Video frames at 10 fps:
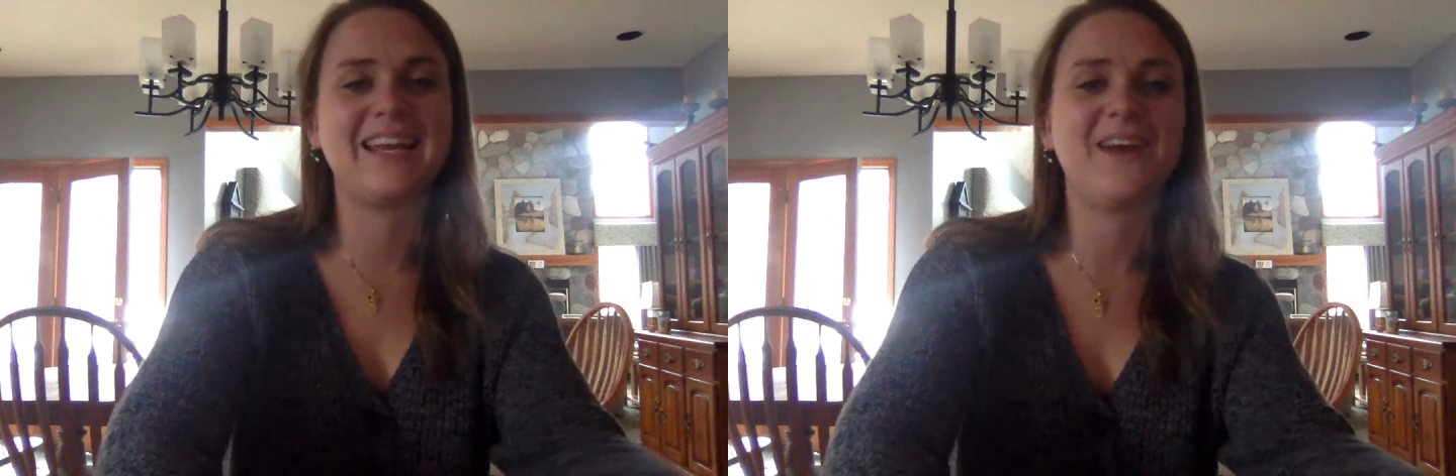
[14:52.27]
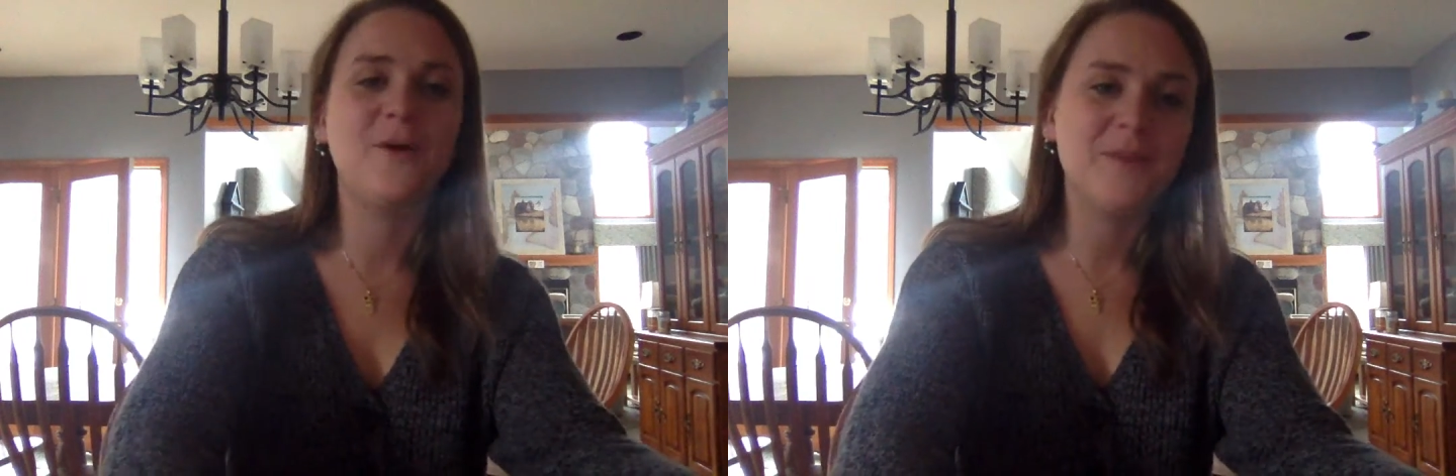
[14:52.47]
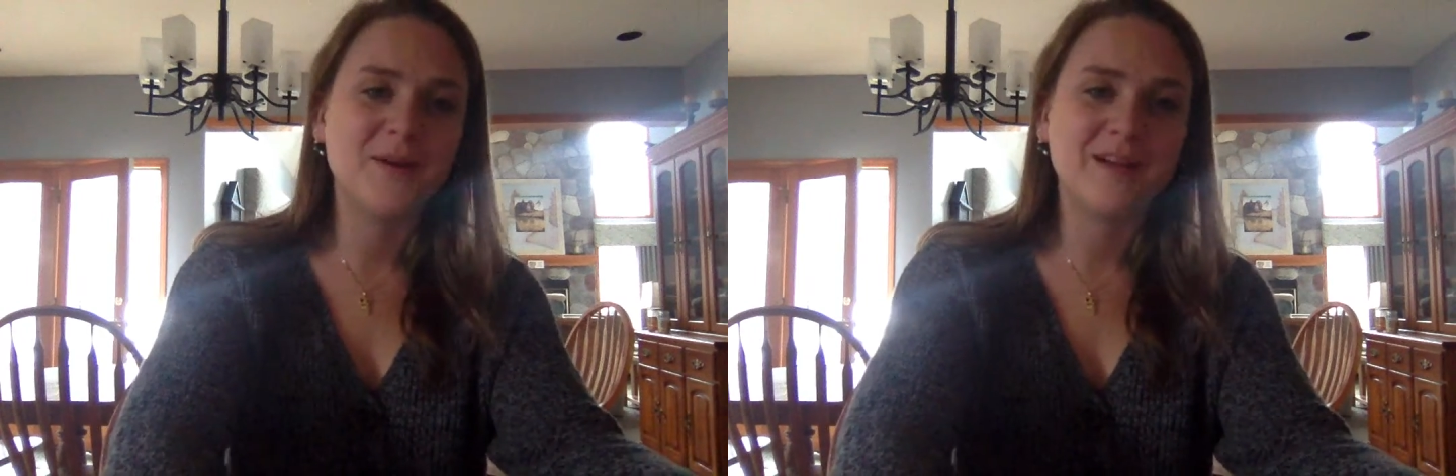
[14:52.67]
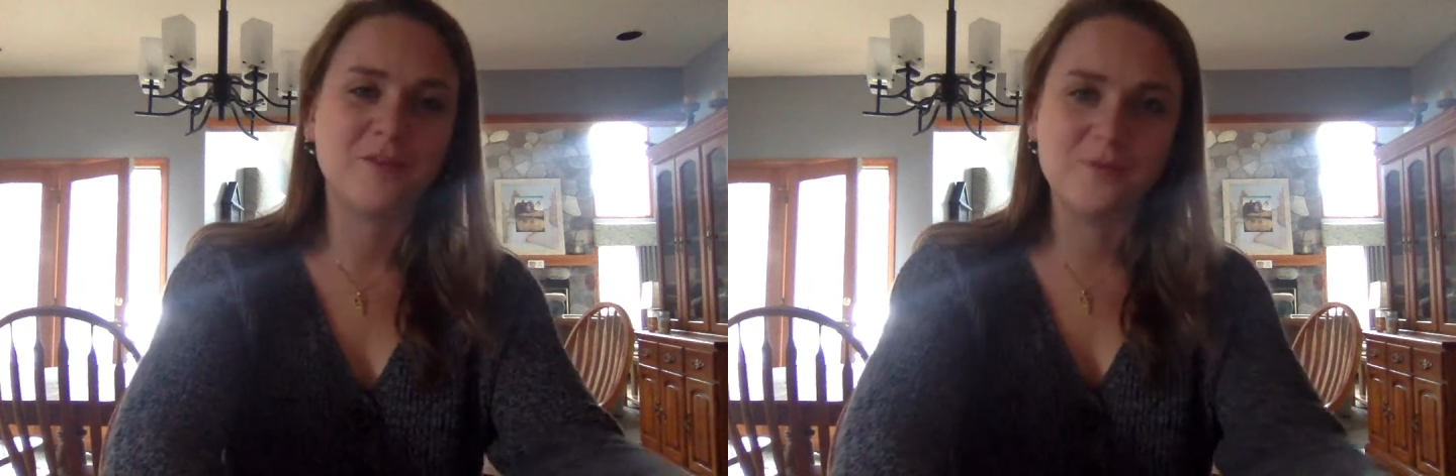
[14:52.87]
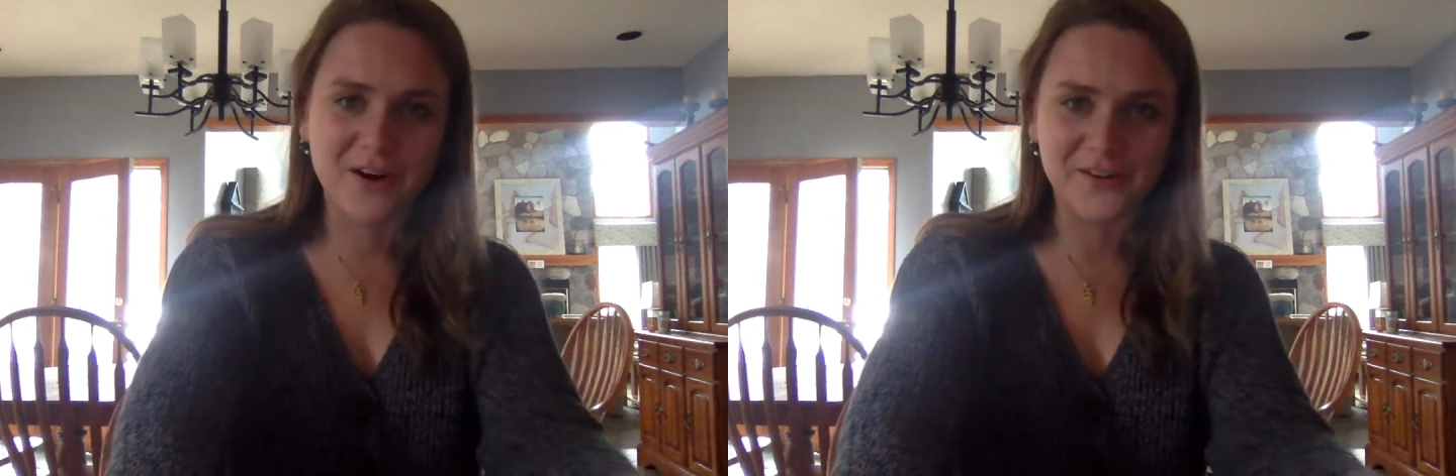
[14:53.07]
and I hope you have
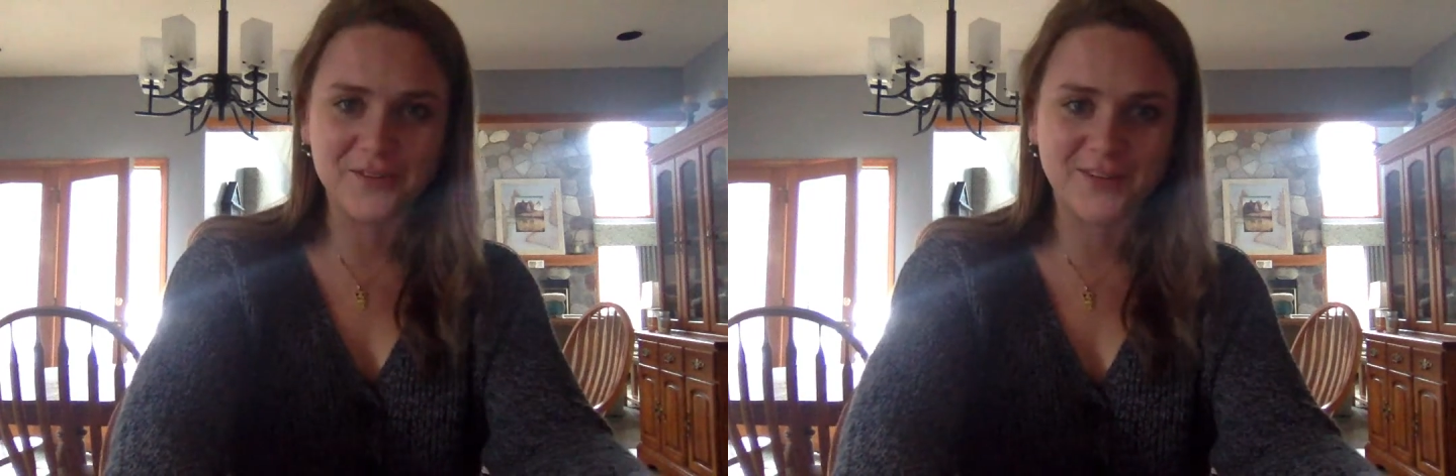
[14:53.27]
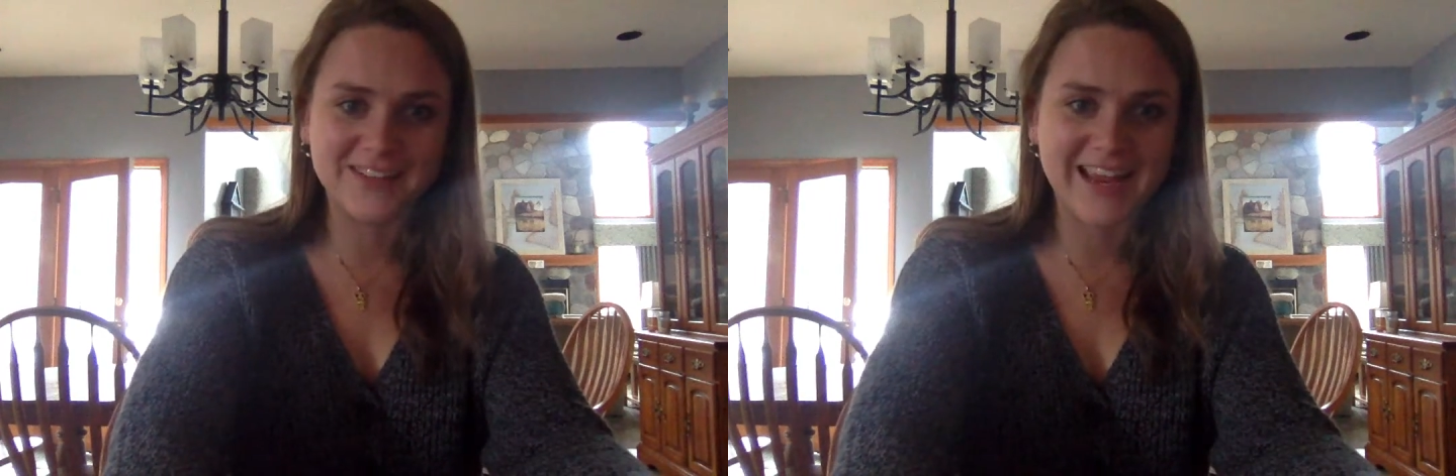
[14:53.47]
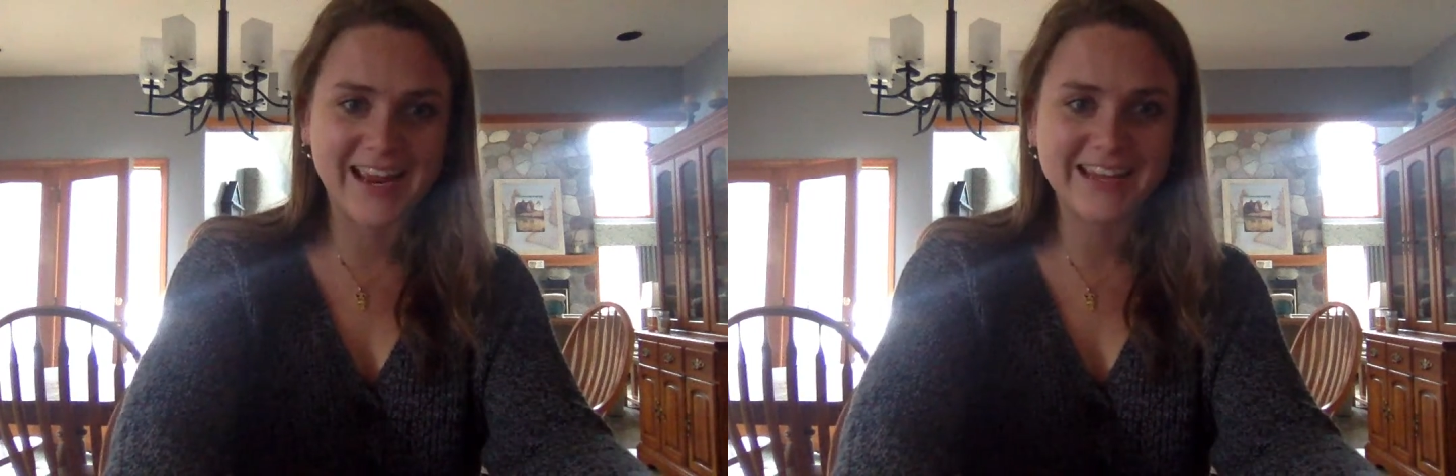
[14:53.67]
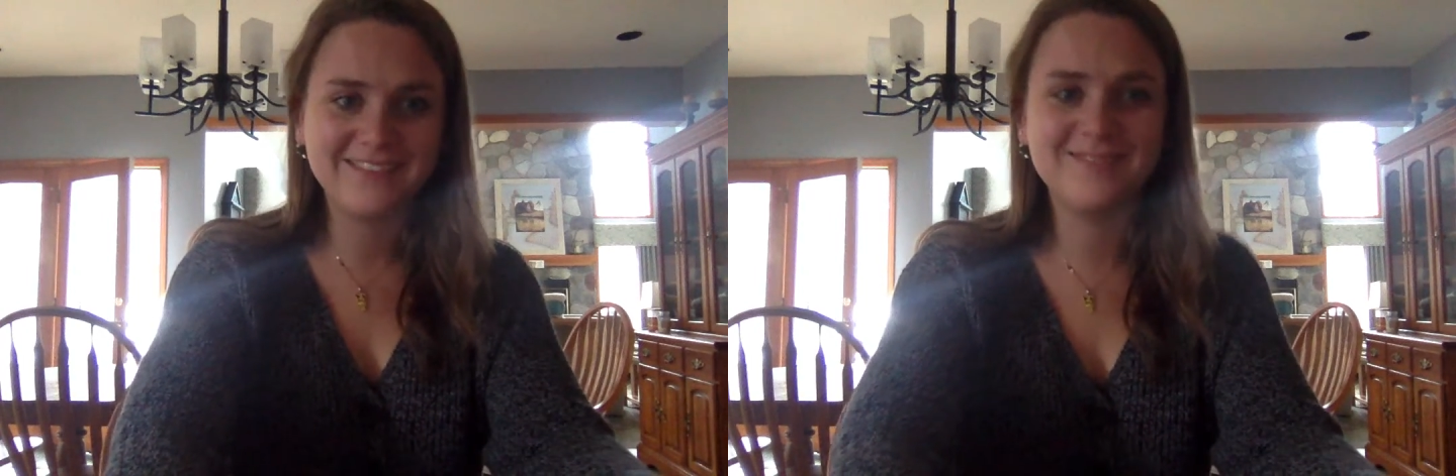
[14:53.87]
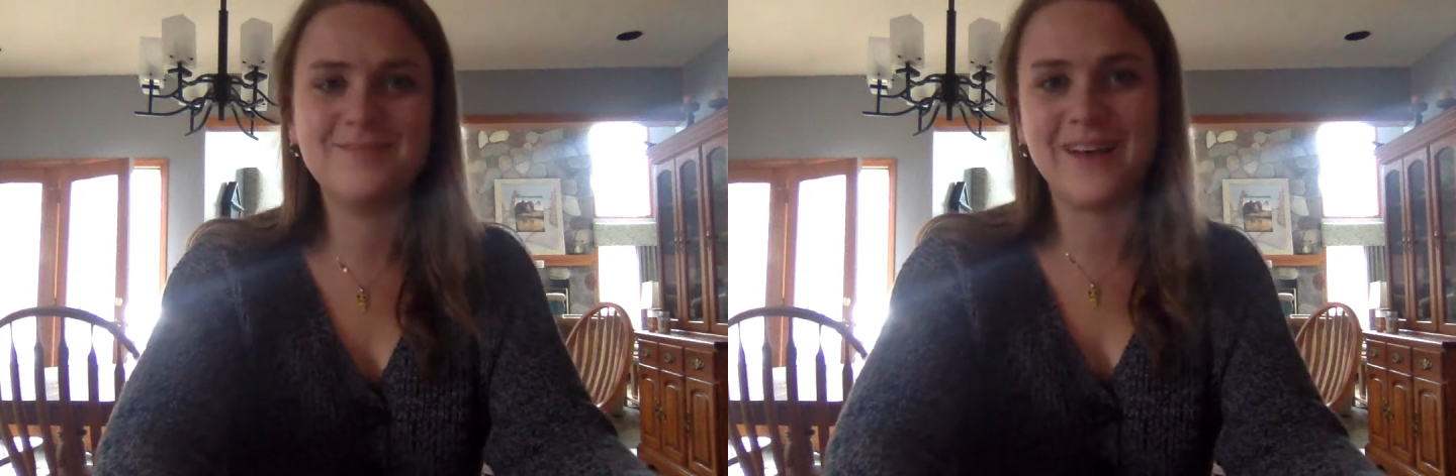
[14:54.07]
a wonderful day.
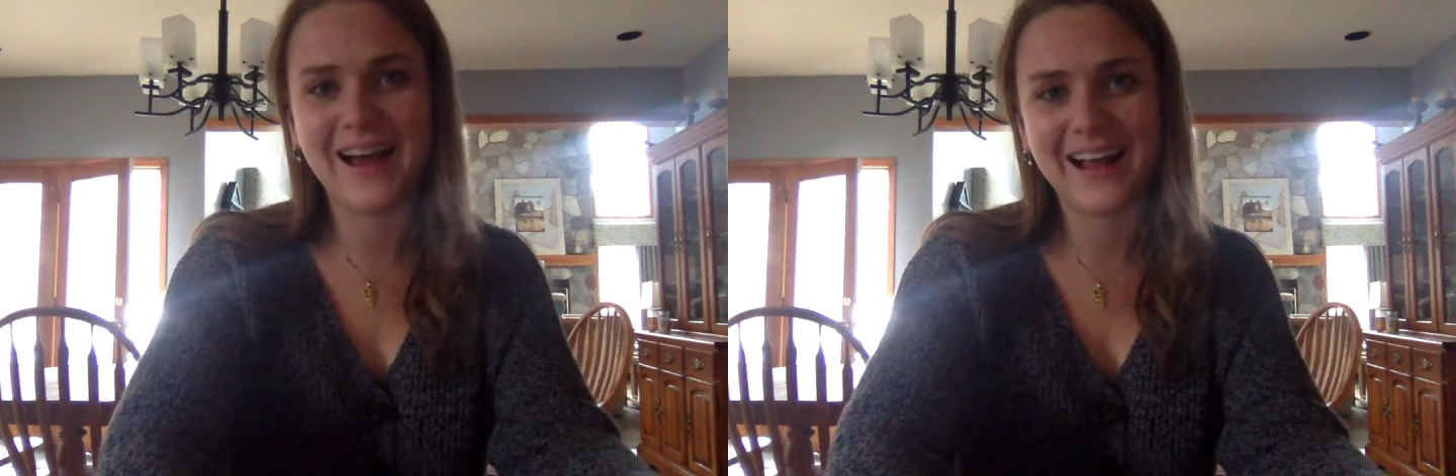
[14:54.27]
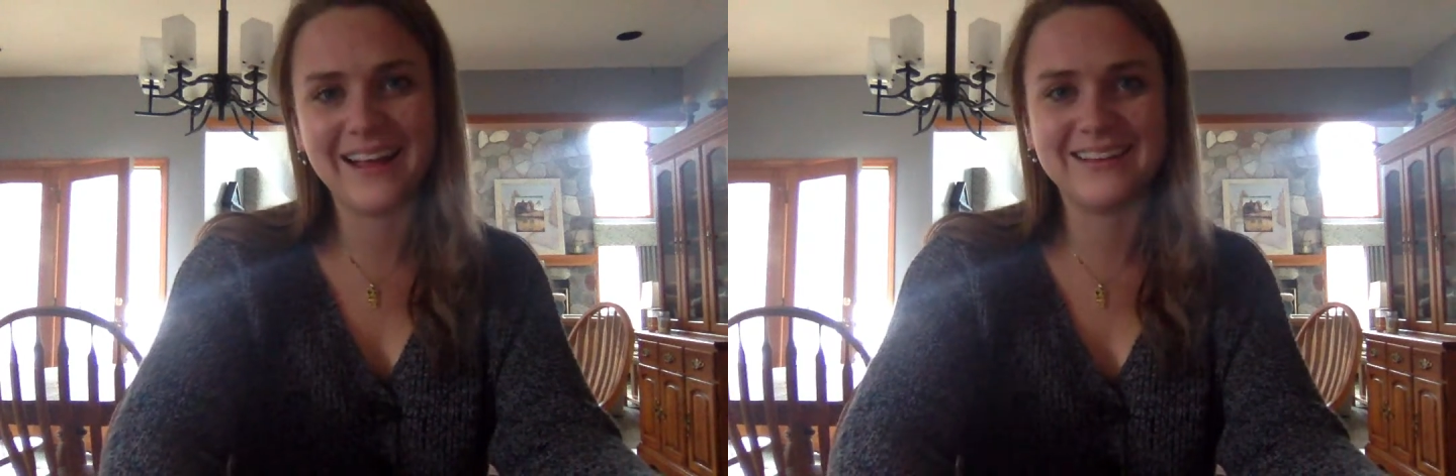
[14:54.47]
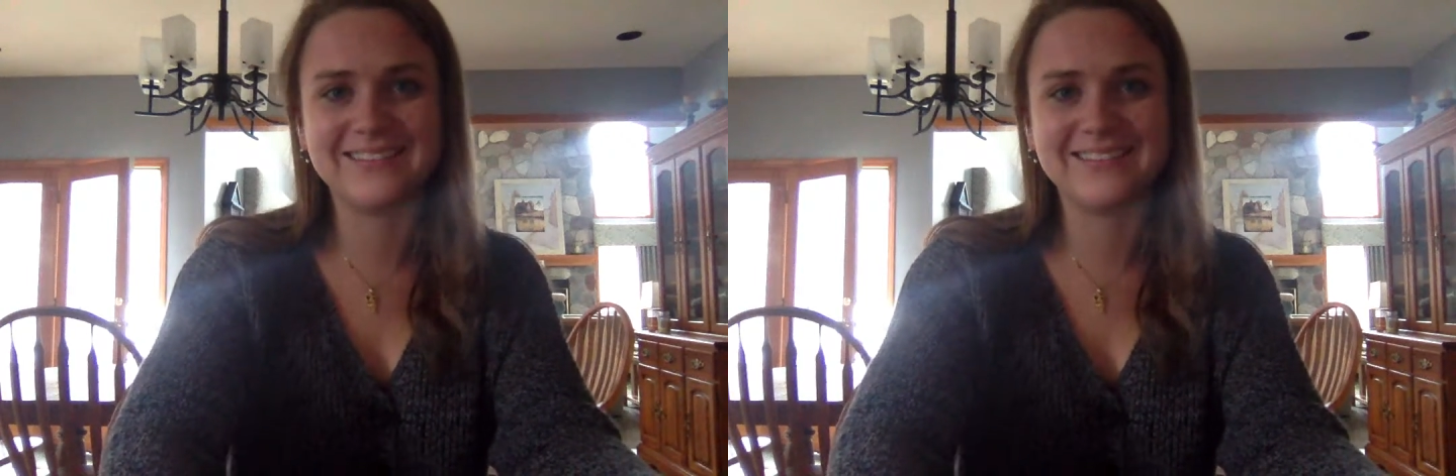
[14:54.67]
Bye.